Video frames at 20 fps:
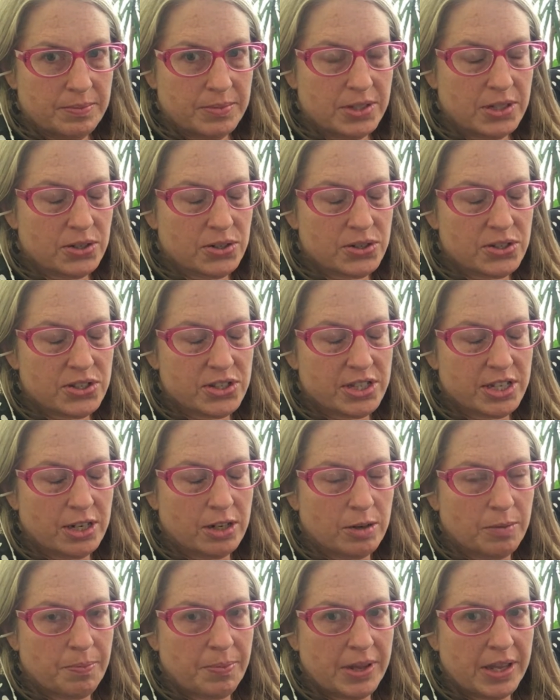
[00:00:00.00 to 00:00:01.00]
There's
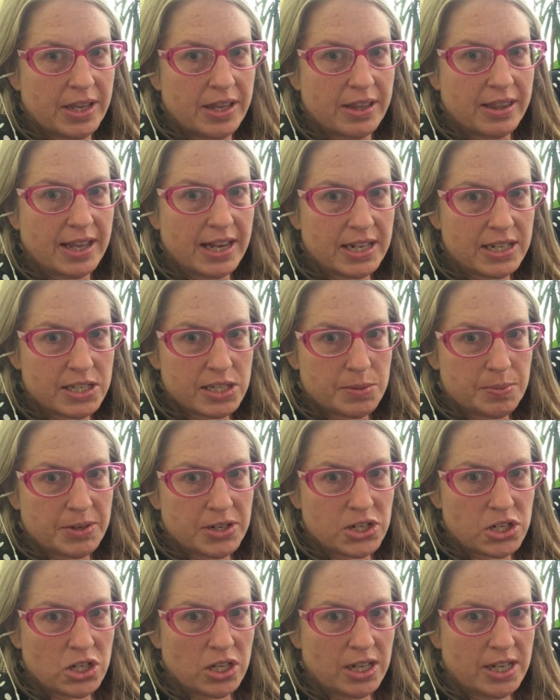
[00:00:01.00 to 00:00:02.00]
therapy that
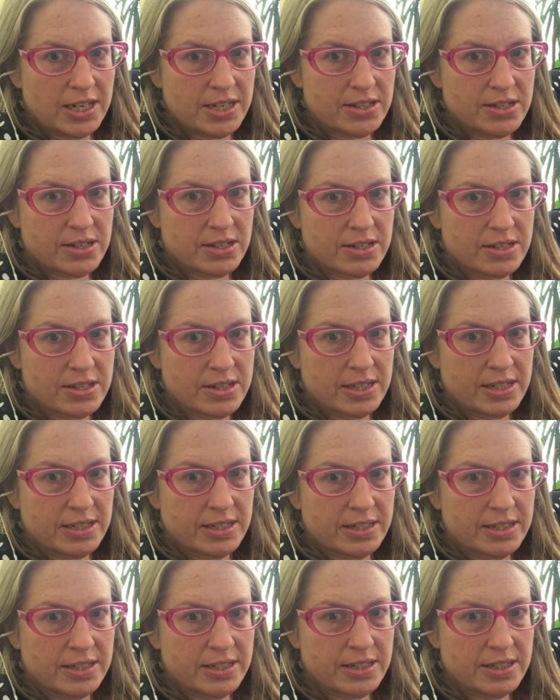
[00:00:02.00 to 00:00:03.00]
specializes
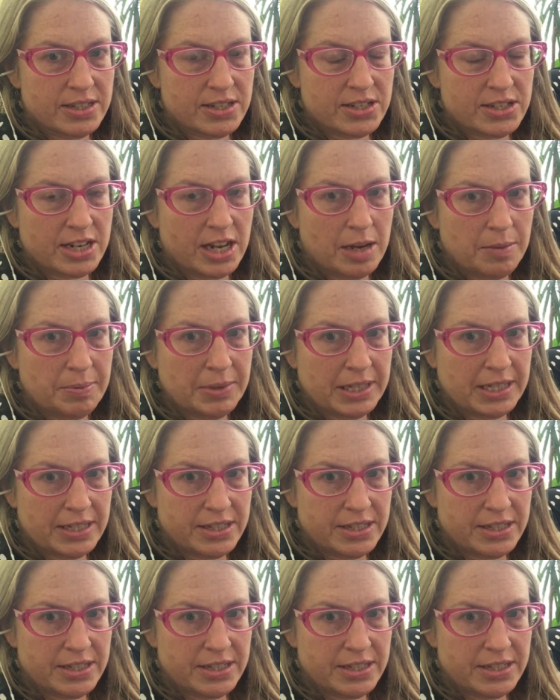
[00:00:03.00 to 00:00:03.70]
in stopping